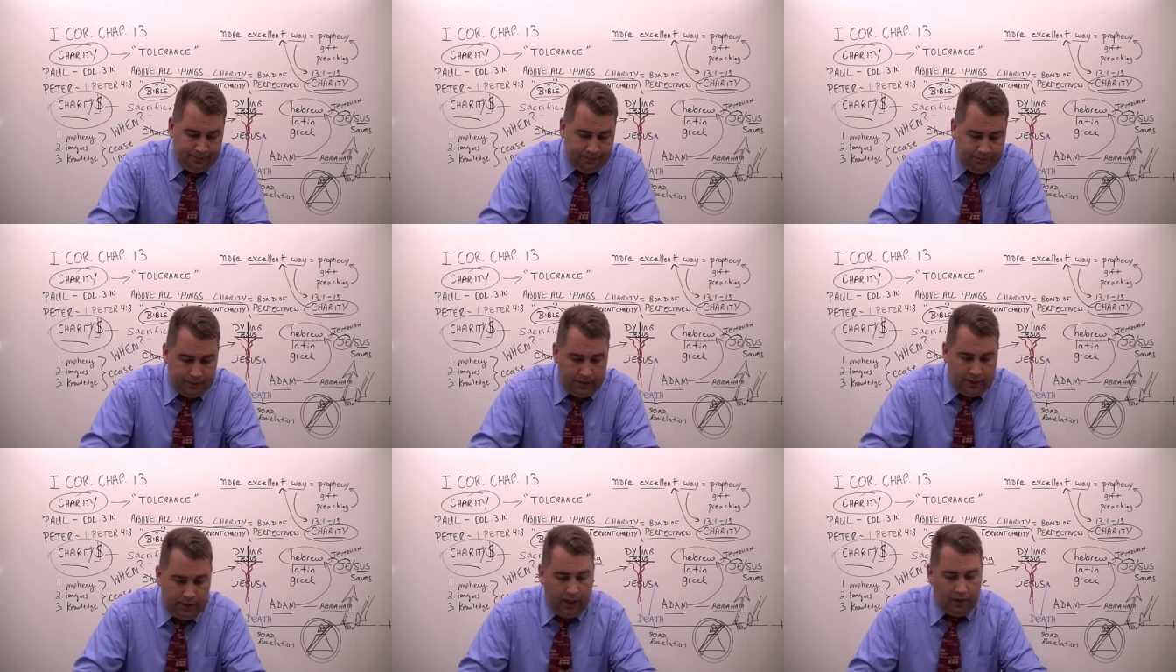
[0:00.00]

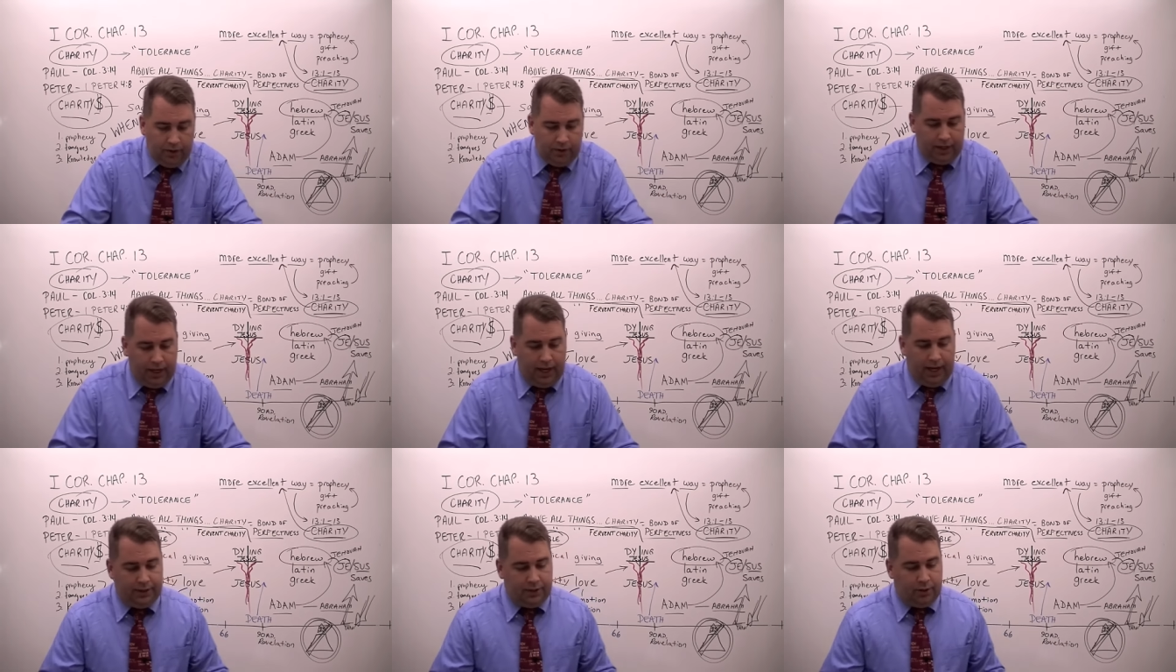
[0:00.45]

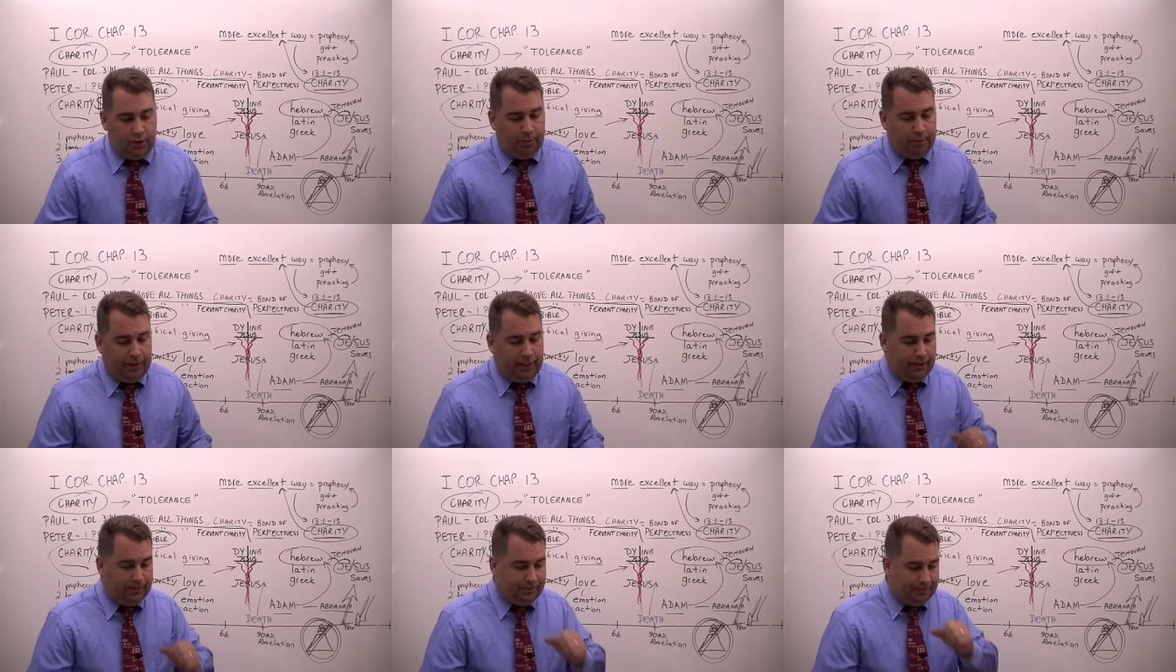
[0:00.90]
another guy
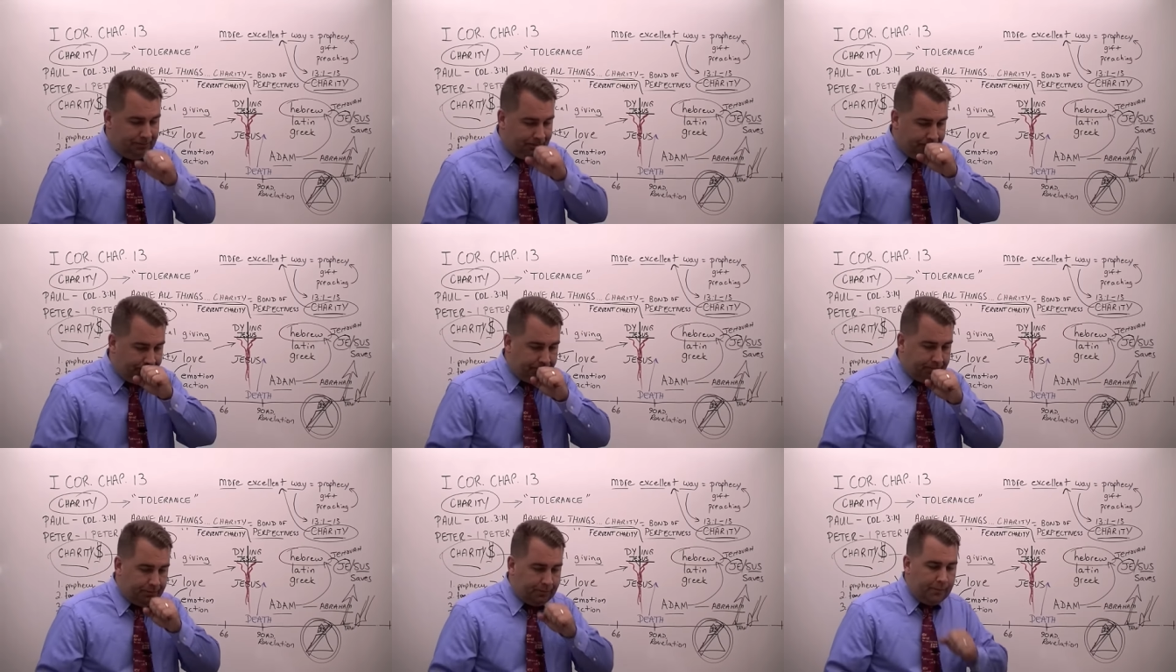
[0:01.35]
told me,
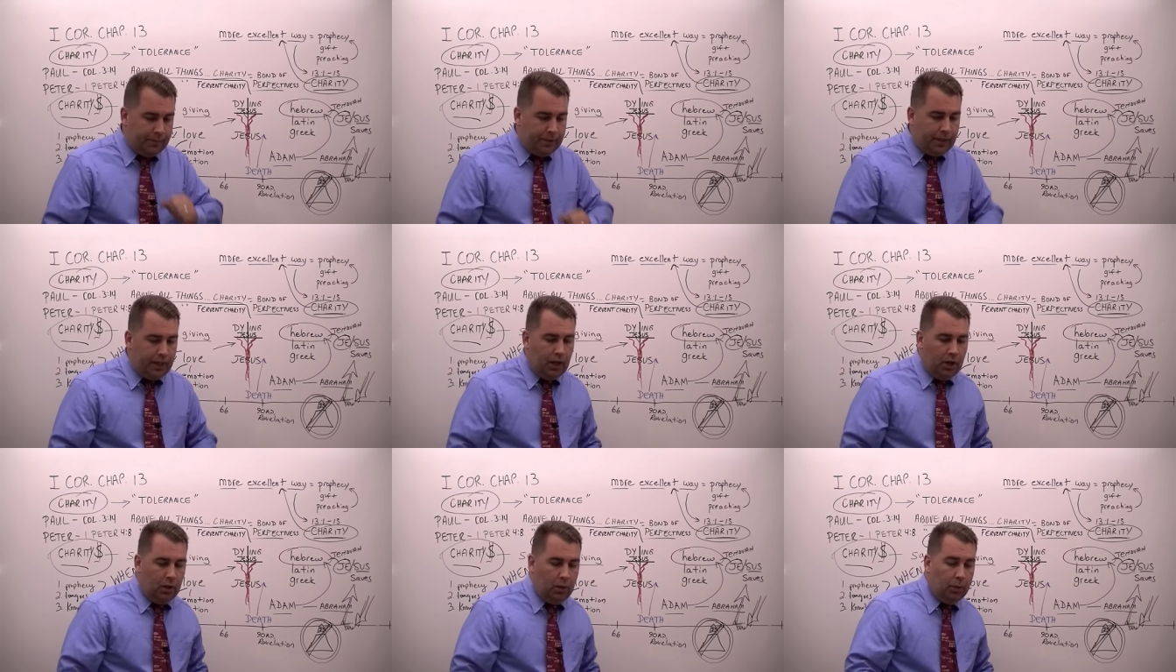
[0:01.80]

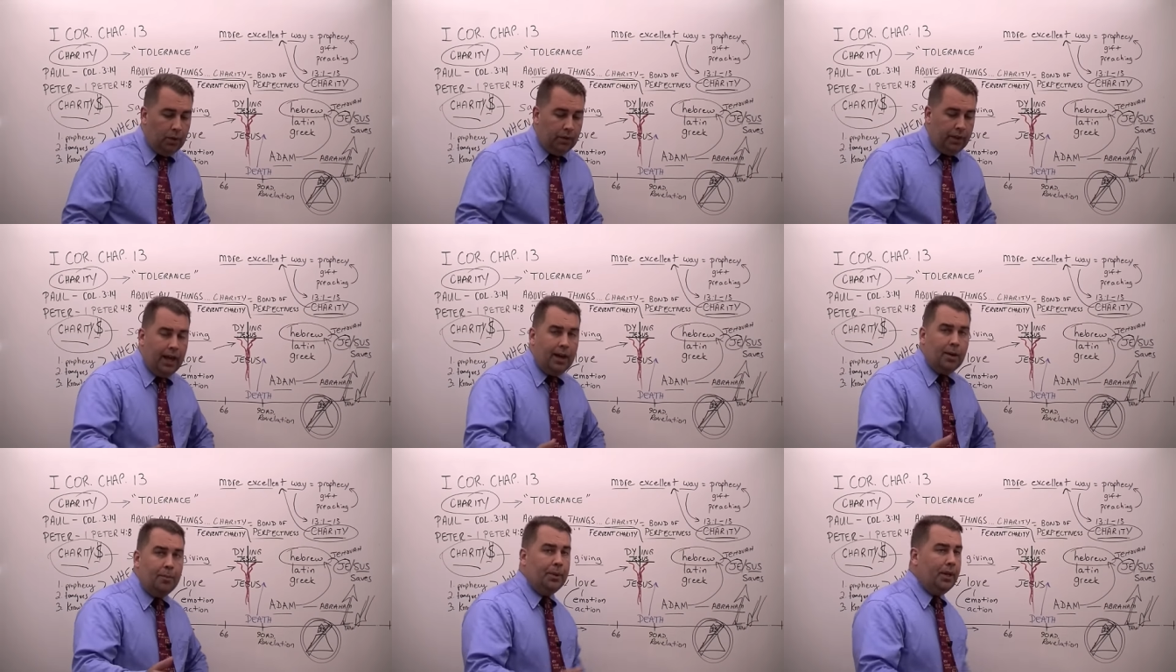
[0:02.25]
well,
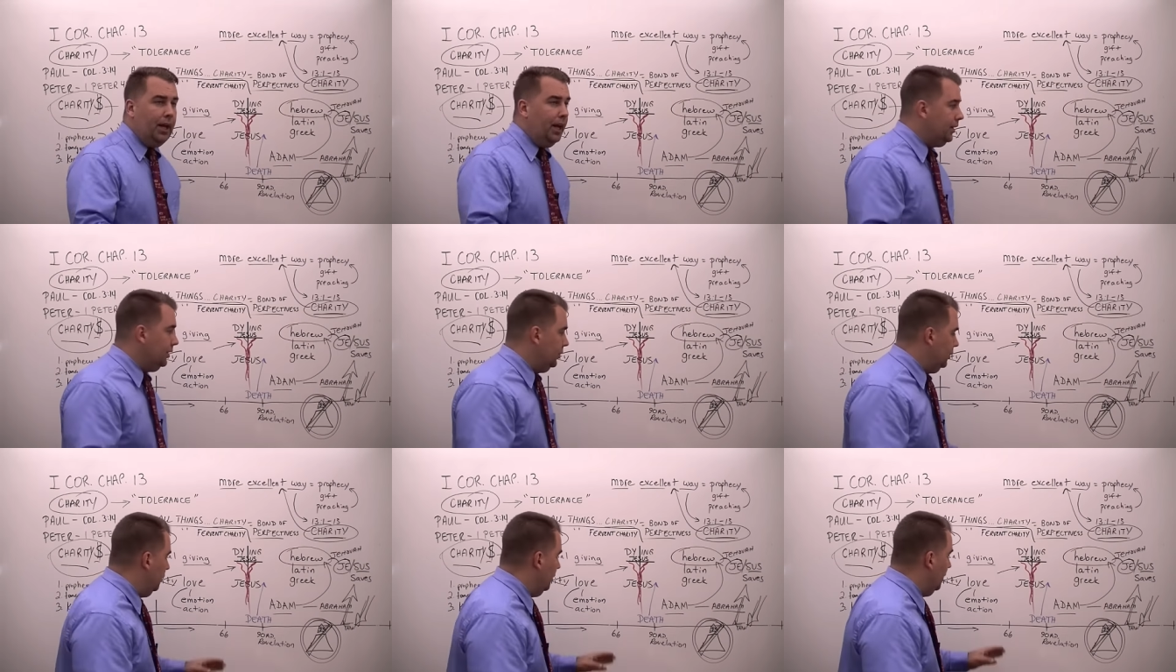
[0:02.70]
that
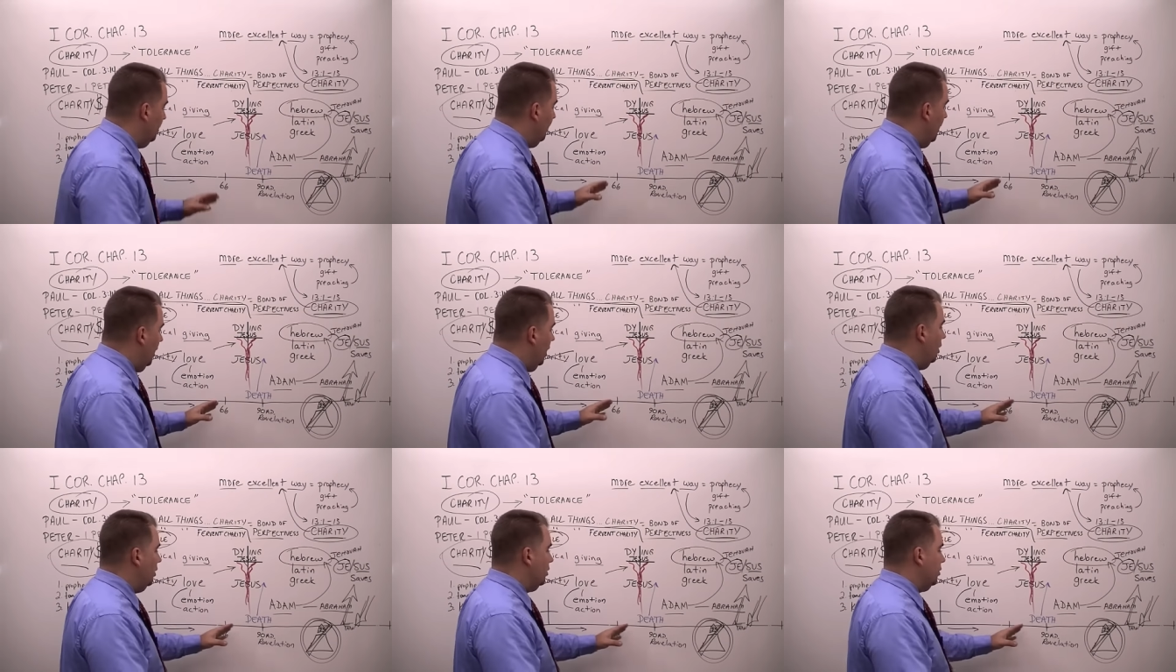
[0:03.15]
applies to when
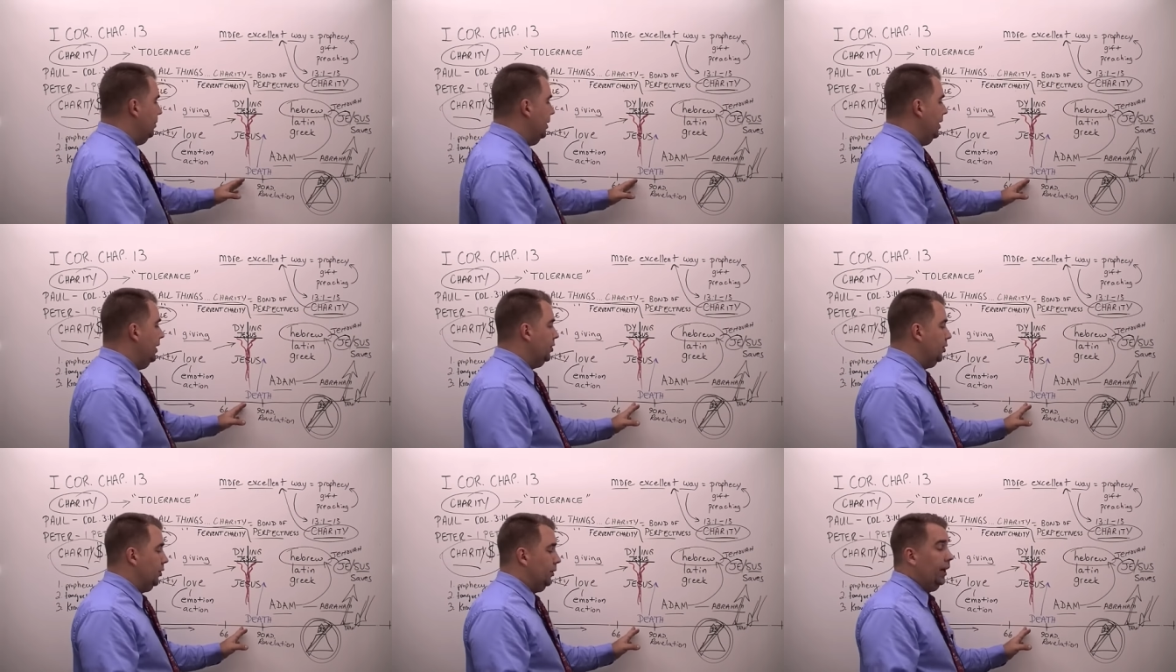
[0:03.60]
Paul's
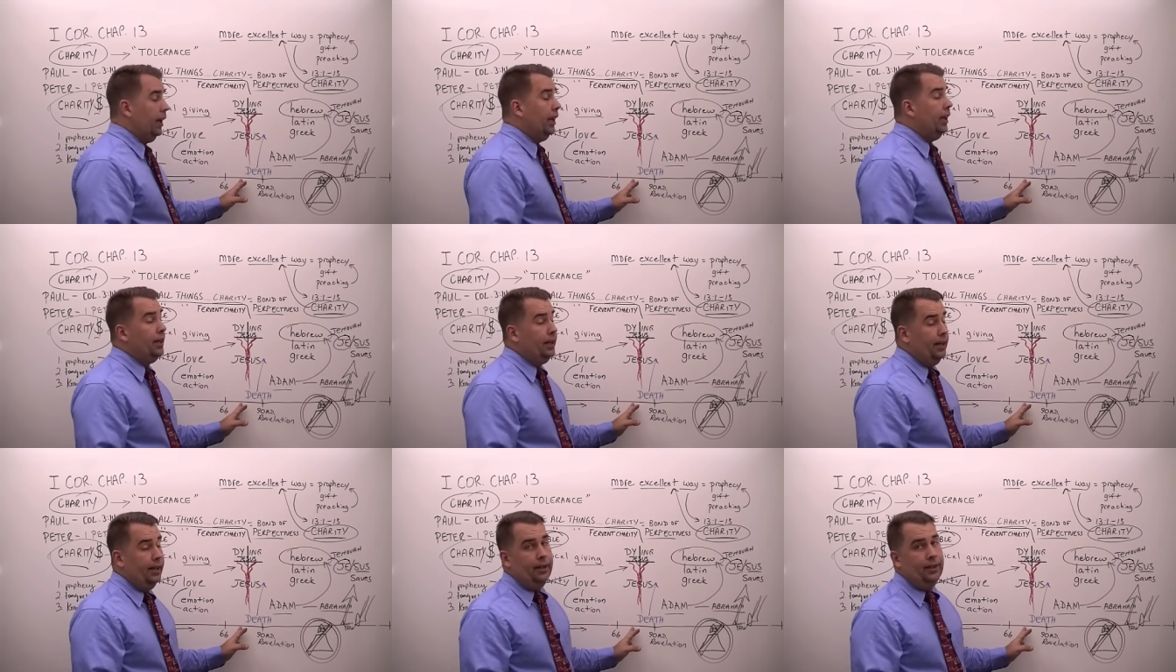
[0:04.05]
ministry
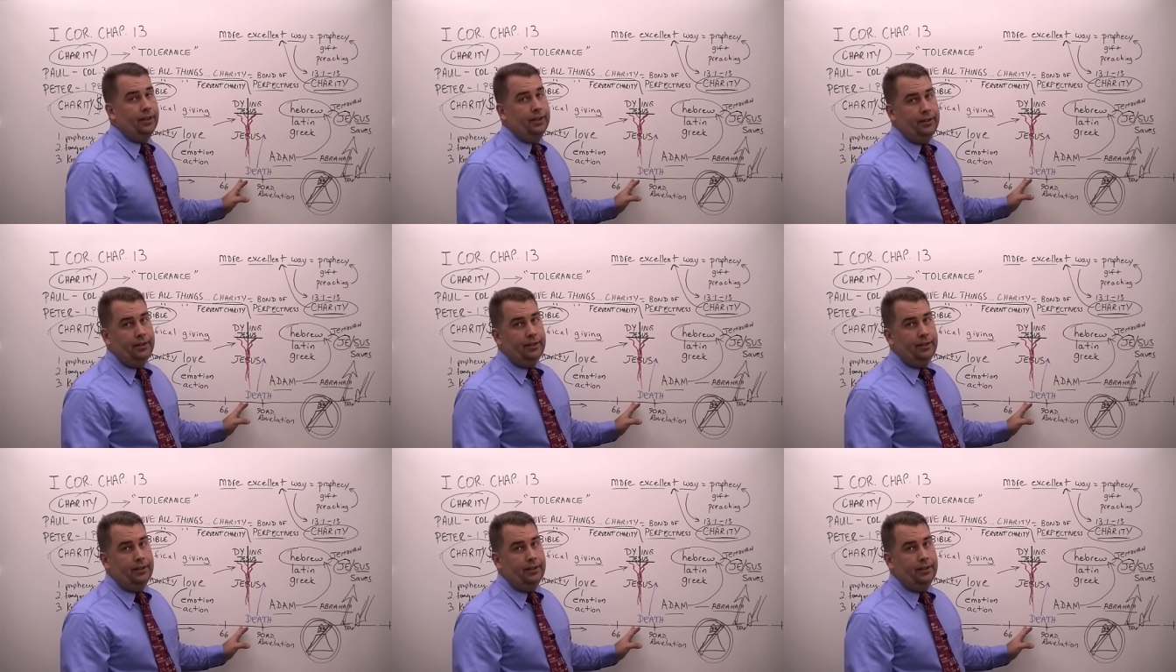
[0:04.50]
ended.